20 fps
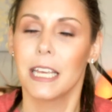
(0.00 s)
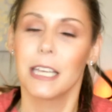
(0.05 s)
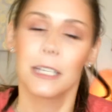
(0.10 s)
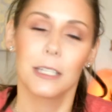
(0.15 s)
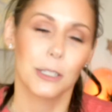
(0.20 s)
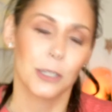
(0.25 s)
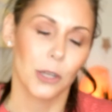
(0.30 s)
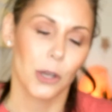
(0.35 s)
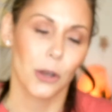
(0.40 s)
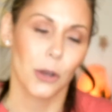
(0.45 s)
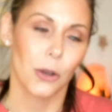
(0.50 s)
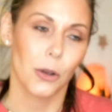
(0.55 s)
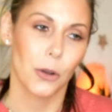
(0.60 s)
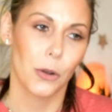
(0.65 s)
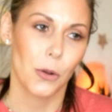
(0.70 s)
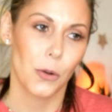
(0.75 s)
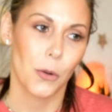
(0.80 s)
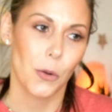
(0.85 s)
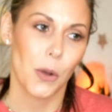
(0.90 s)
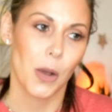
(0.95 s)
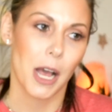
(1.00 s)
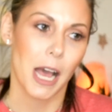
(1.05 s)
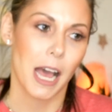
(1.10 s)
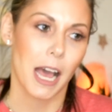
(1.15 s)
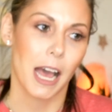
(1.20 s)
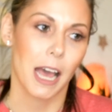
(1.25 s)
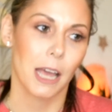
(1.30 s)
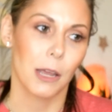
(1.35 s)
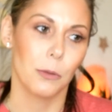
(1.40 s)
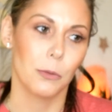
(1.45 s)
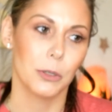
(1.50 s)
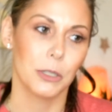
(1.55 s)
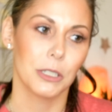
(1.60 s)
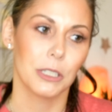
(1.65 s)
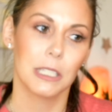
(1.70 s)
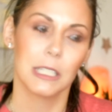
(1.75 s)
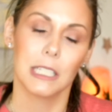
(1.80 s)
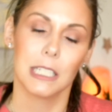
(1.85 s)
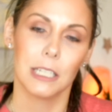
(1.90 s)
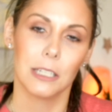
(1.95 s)
so I will
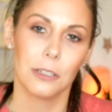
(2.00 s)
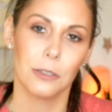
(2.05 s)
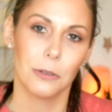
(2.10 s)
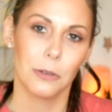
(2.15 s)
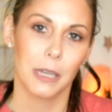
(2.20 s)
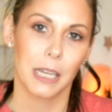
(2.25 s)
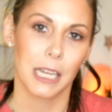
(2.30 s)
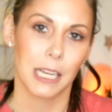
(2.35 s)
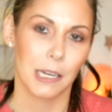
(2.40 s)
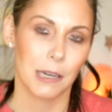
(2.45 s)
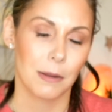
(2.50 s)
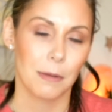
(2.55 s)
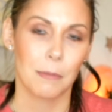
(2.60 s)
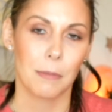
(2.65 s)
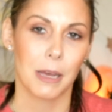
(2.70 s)
see you in